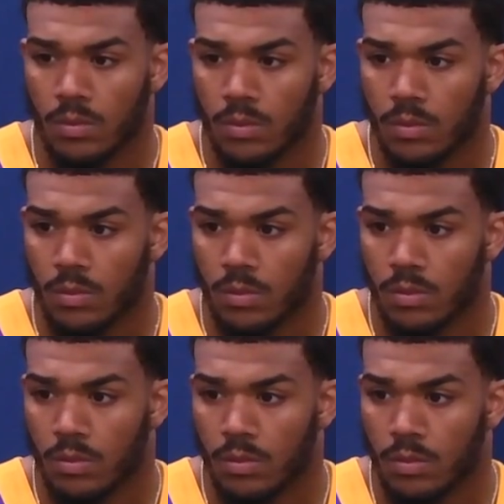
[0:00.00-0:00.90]

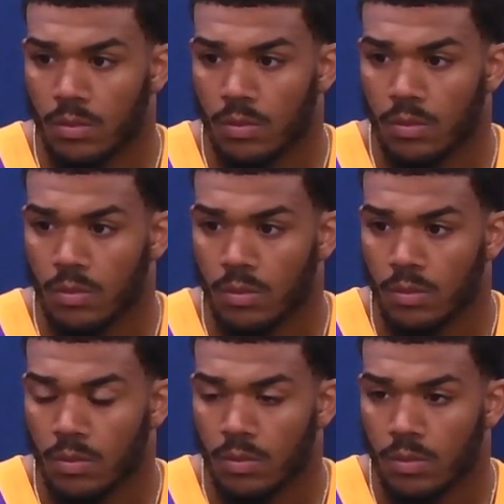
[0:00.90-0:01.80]

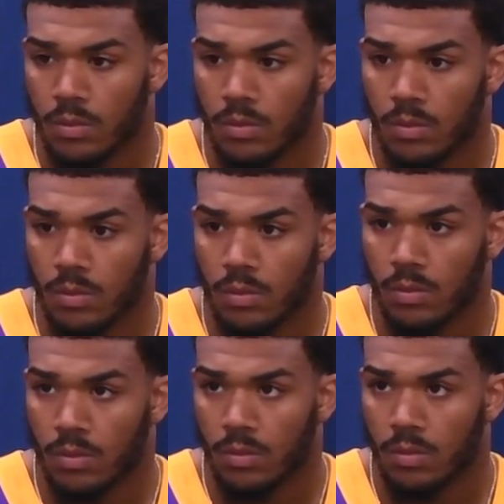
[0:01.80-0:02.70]

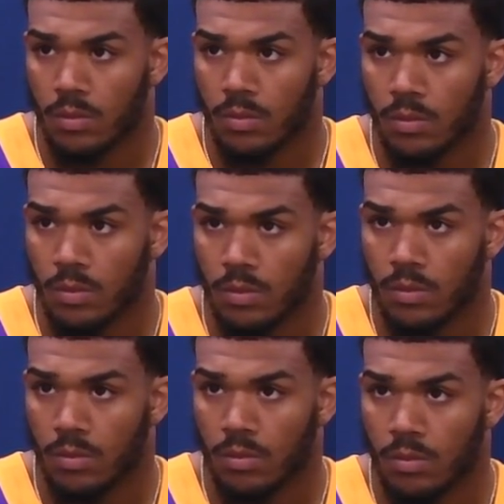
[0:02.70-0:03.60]

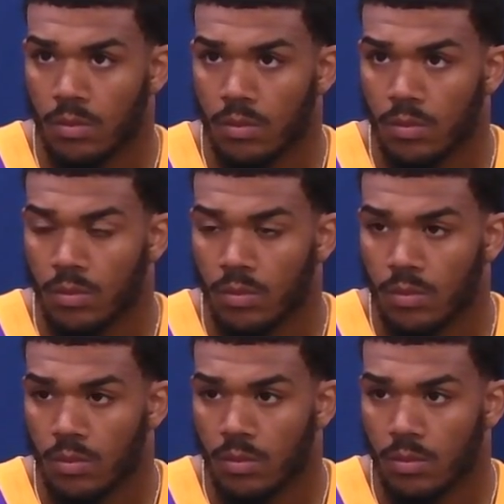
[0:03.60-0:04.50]

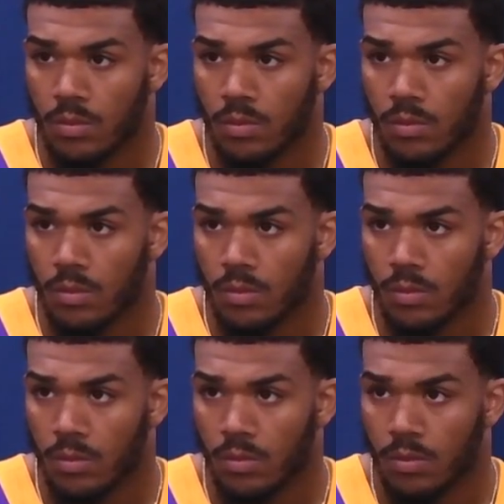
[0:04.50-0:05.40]

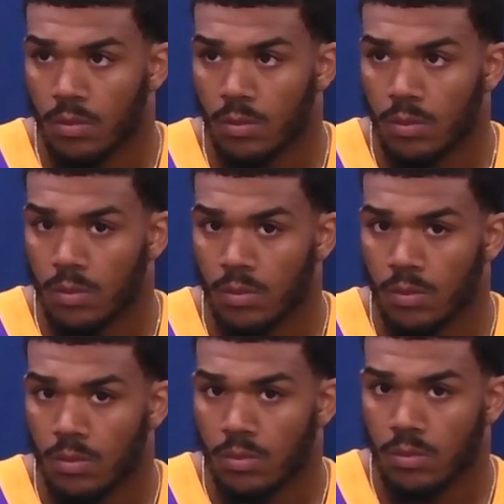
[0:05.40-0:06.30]

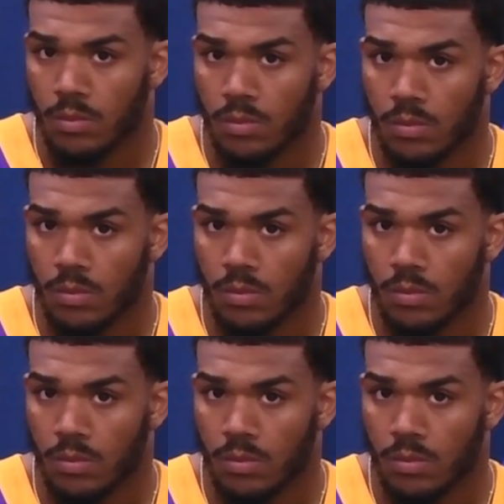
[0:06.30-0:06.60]
[no speech]